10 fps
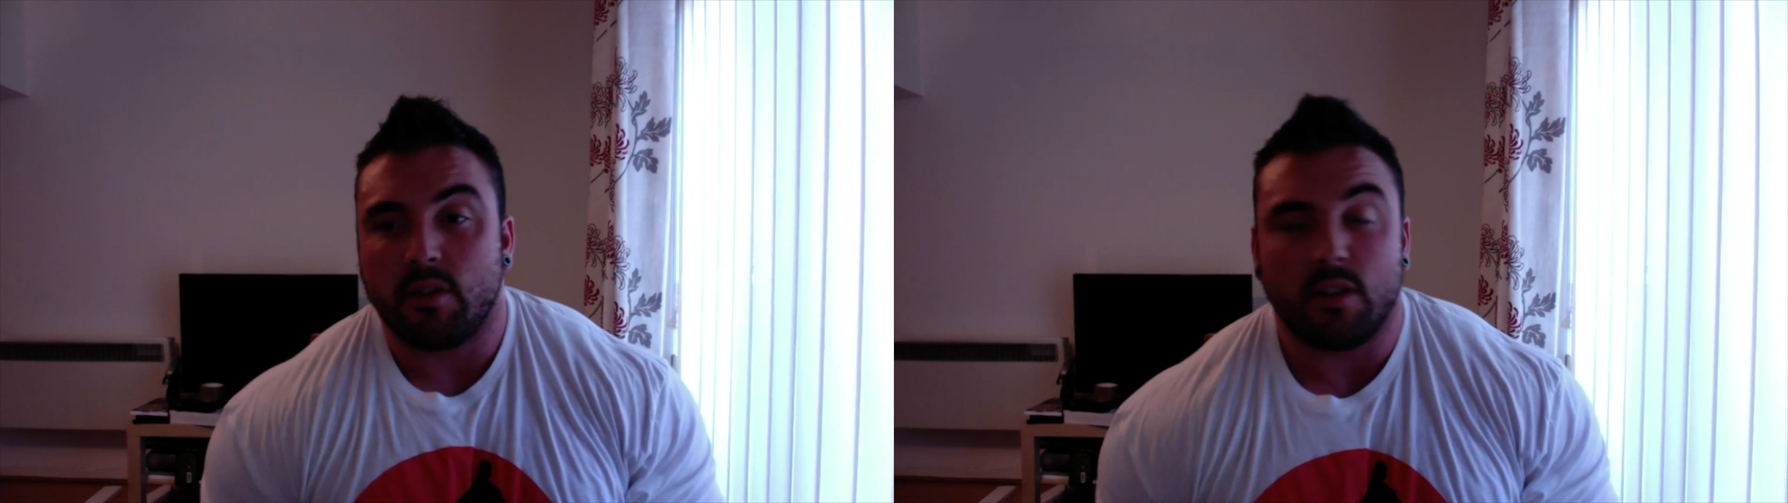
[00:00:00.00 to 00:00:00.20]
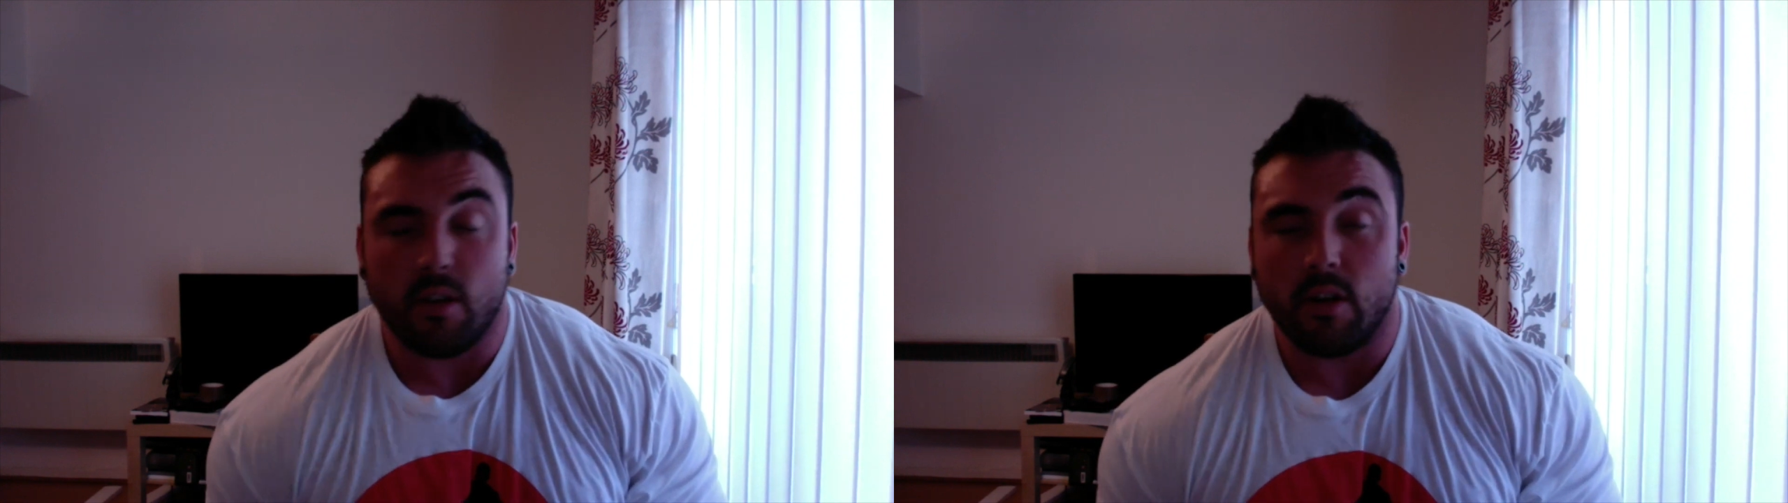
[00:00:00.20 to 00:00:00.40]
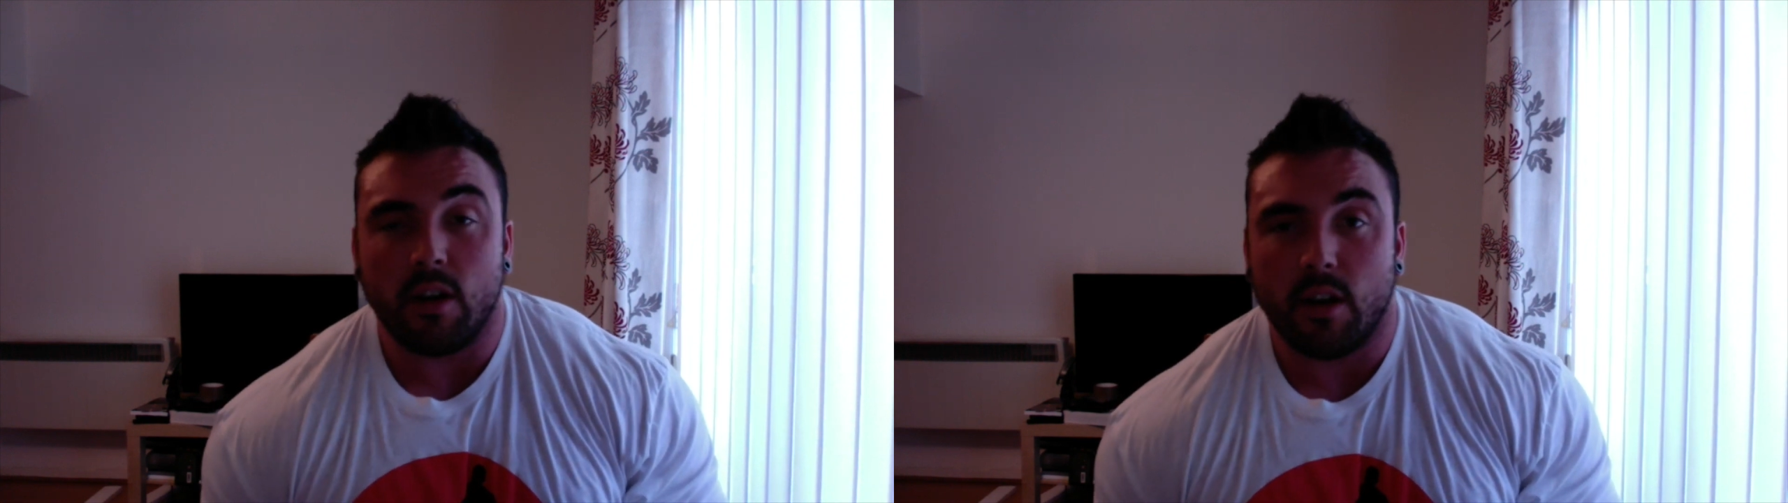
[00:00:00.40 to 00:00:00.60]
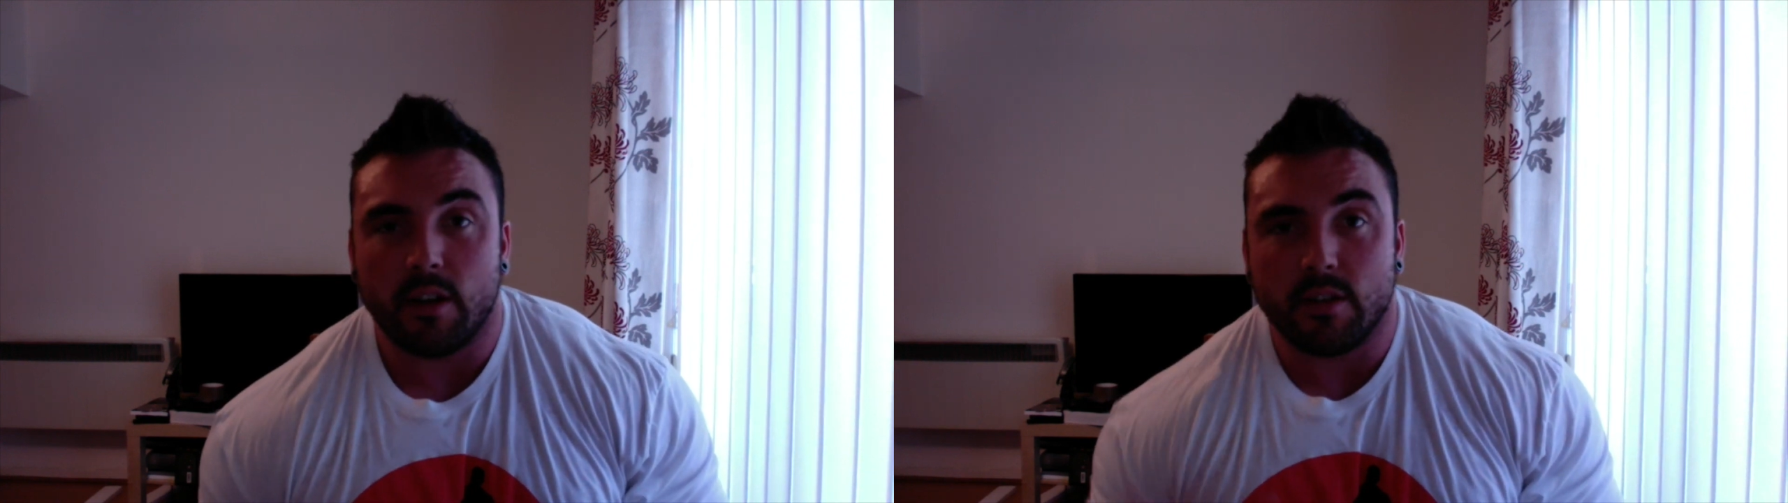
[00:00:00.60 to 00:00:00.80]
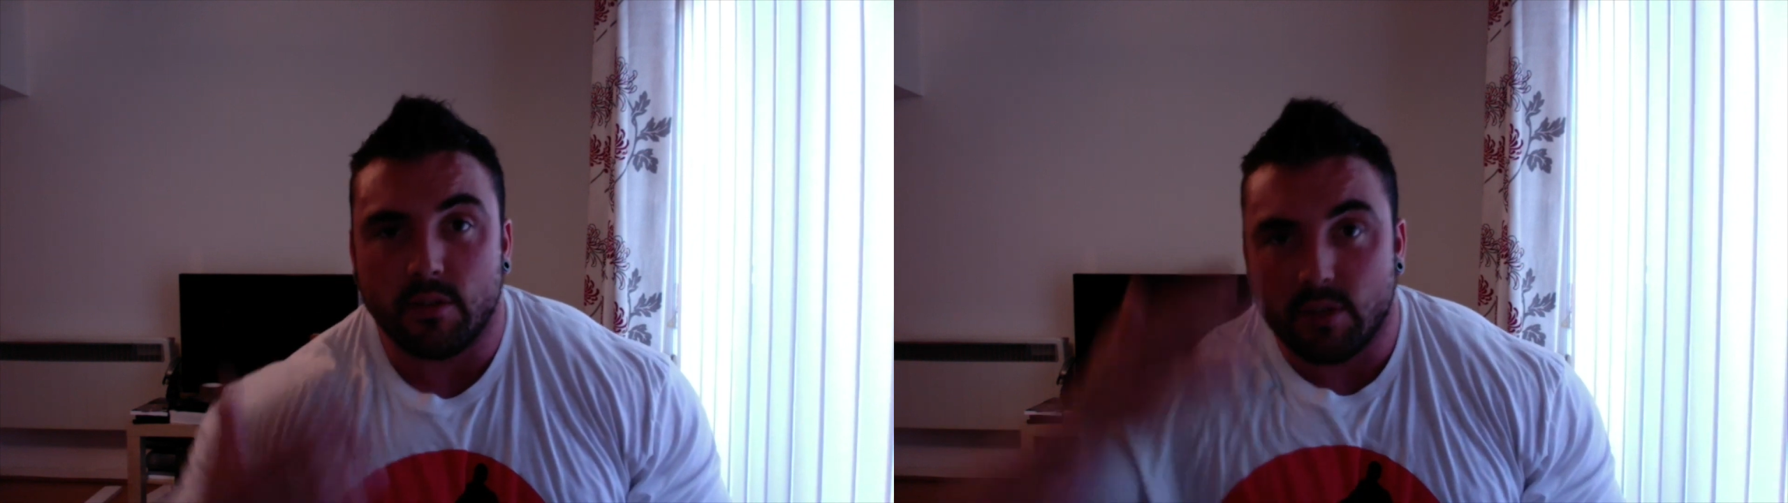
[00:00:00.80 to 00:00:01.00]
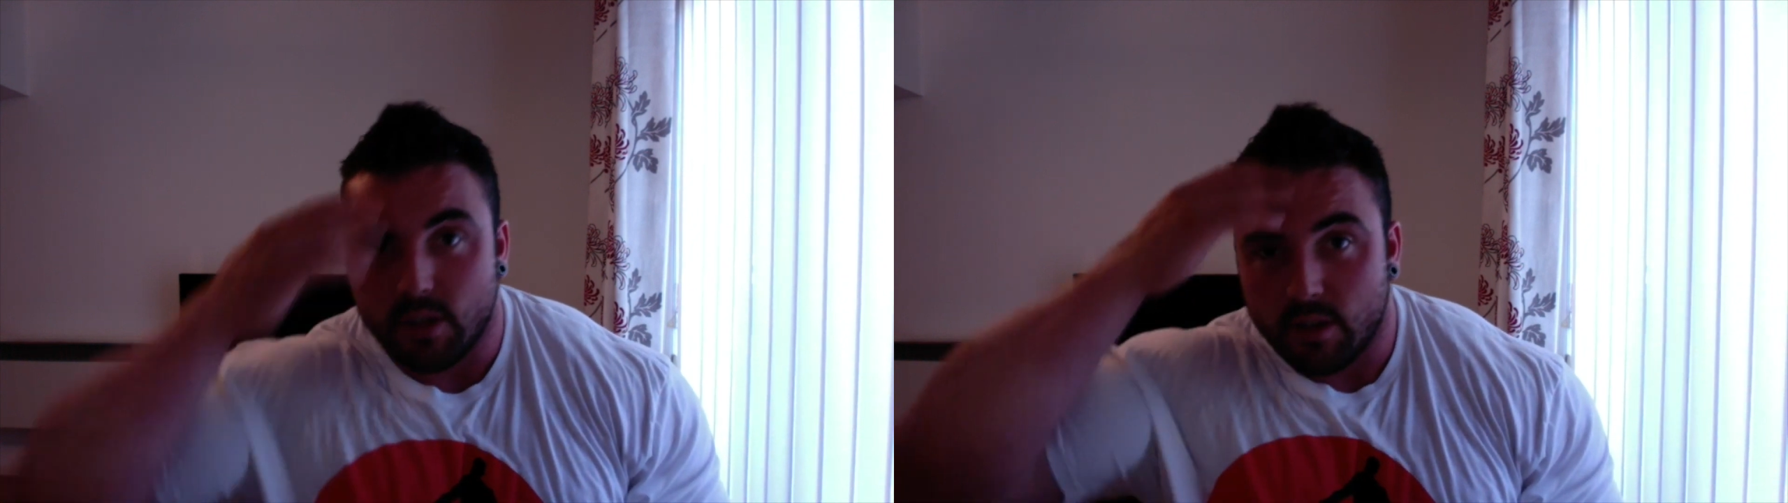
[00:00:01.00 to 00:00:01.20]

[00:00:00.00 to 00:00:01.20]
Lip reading: I don't look like because obviously